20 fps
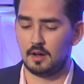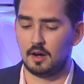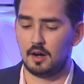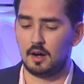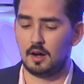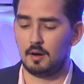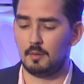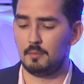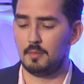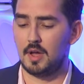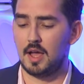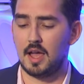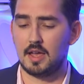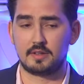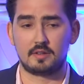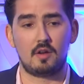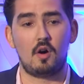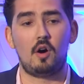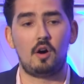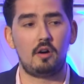
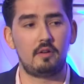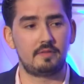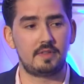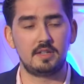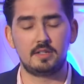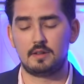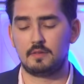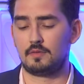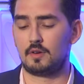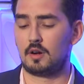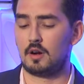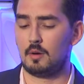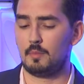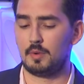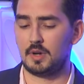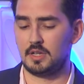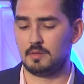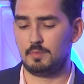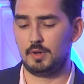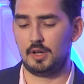as all of these different
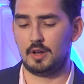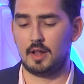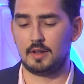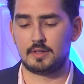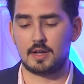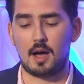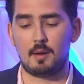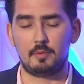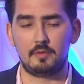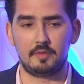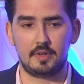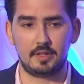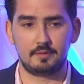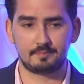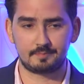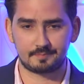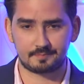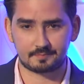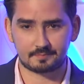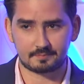companies build on top of
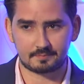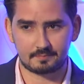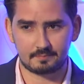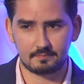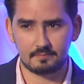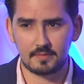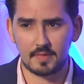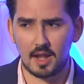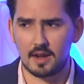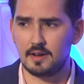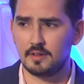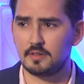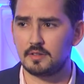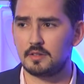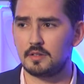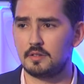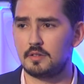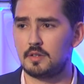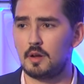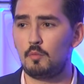it. And
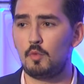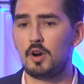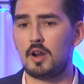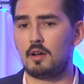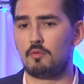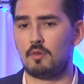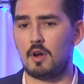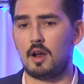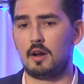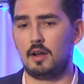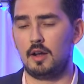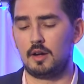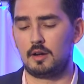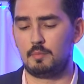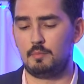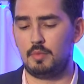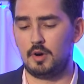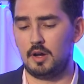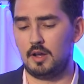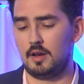it's somewhat
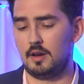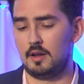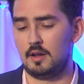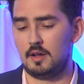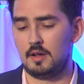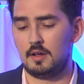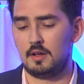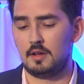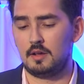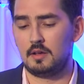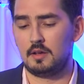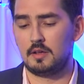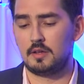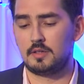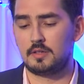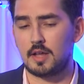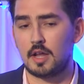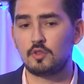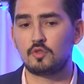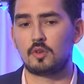ironic, but
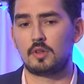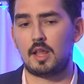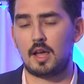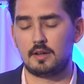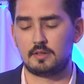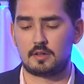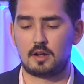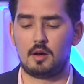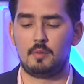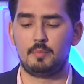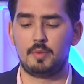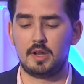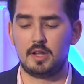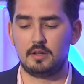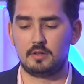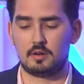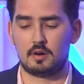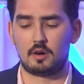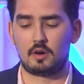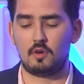centralized
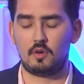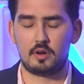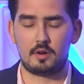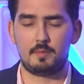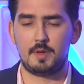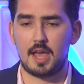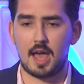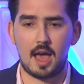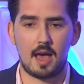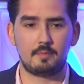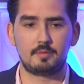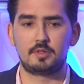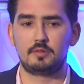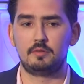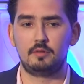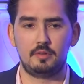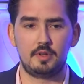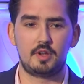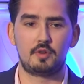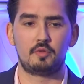companies are going to be
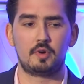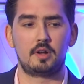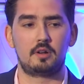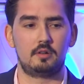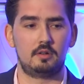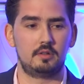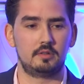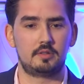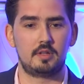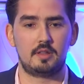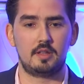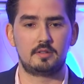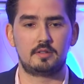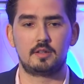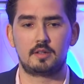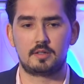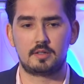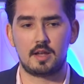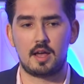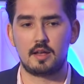absolutely critical to the
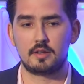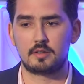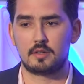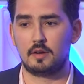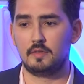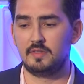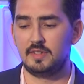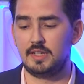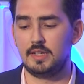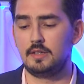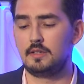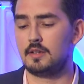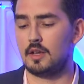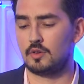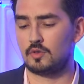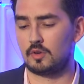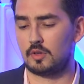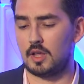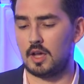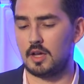success of
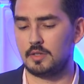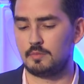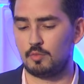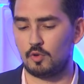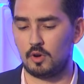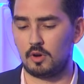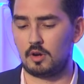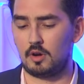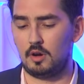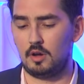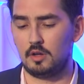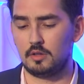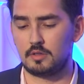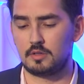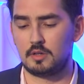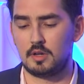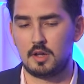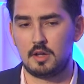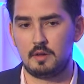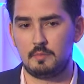decentralized
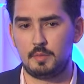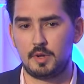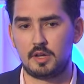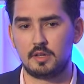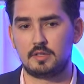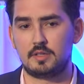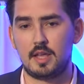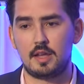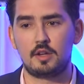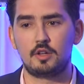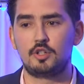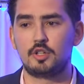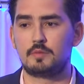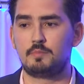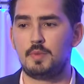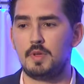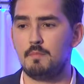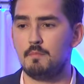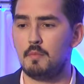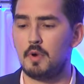protocols because they could
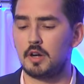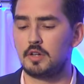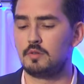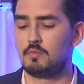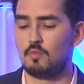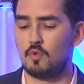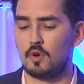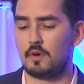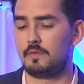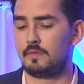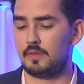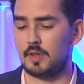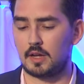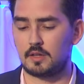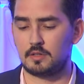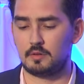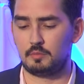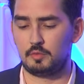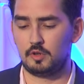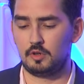just be much more
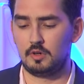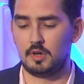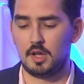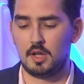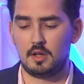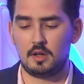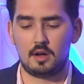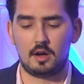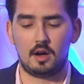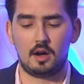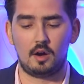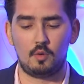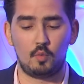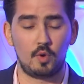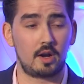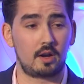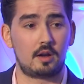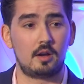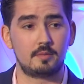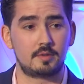flexible
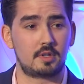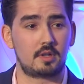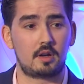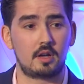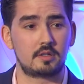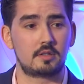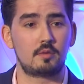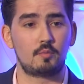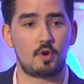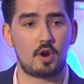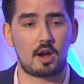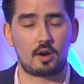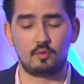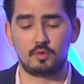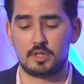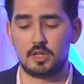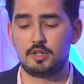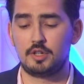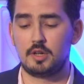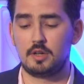when it comes to customer
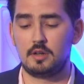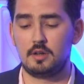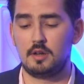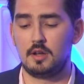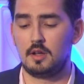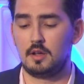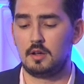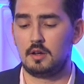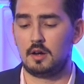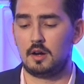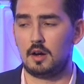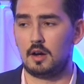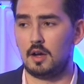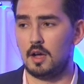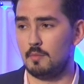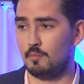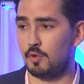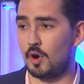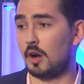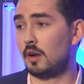acquisition
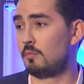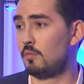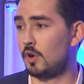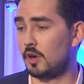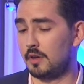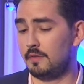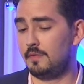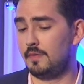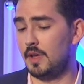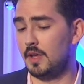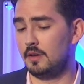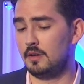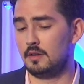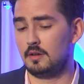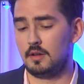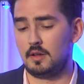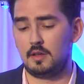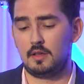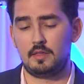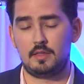and product market
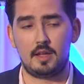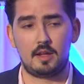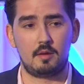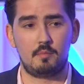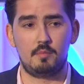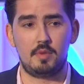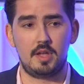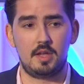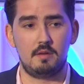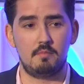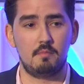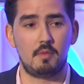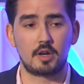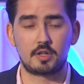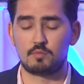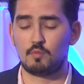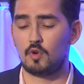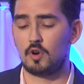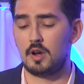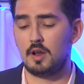fit. They can be
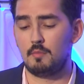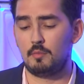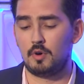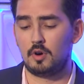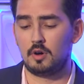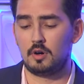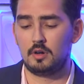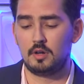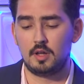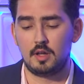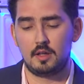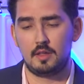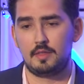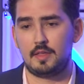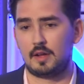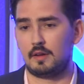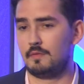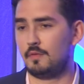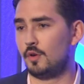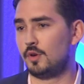much more nimble.
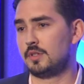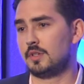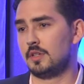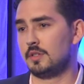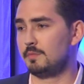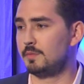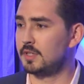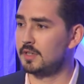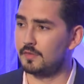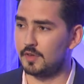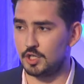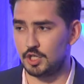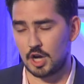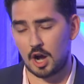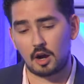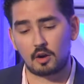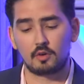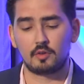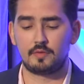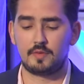They can focus on specific
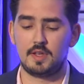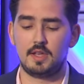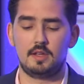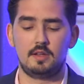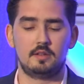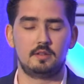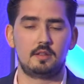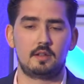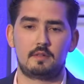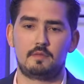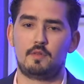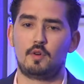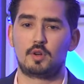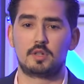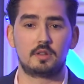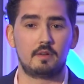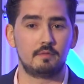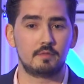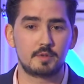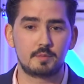geographies. They can
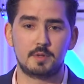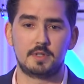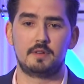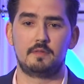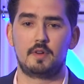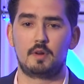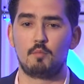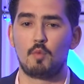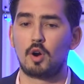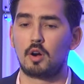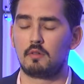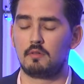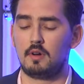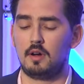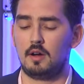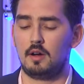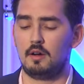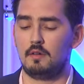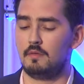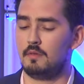focus on specific
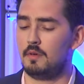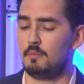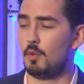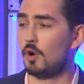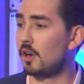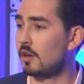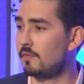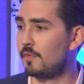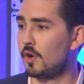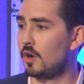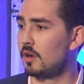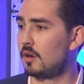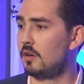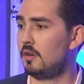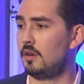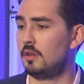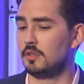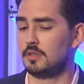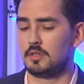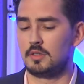market
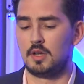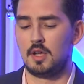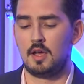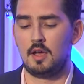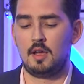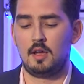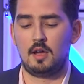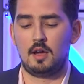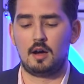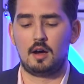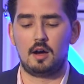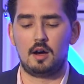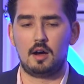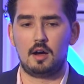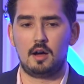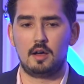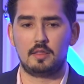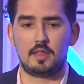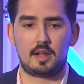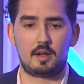verticals.
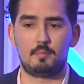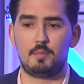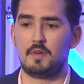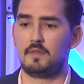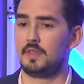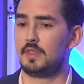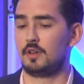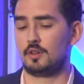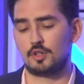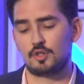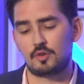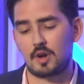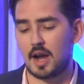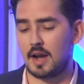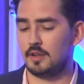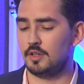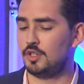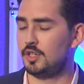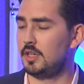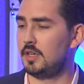They could pivot their
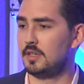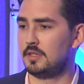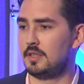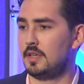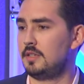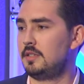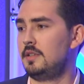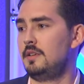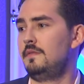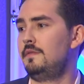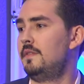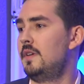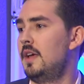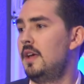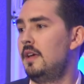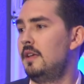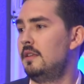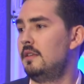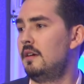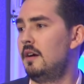strategy as they see
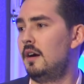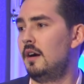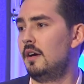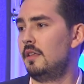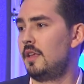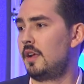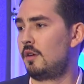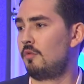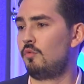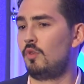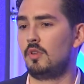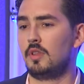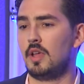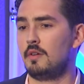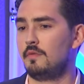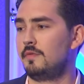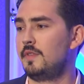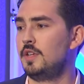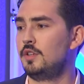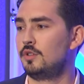fit. They could roll
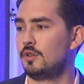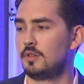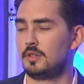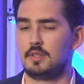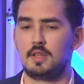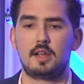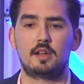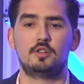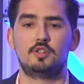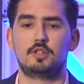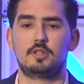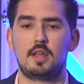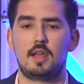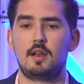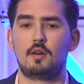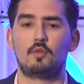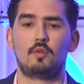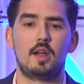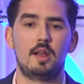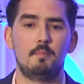out features, and they could just
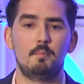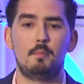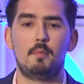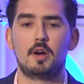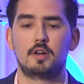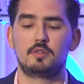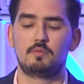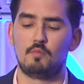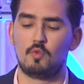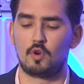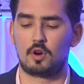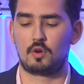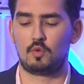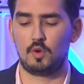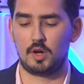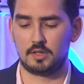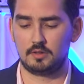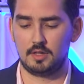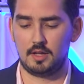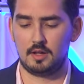iterate much more
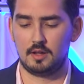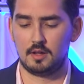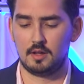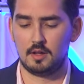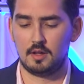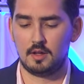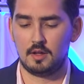quickly.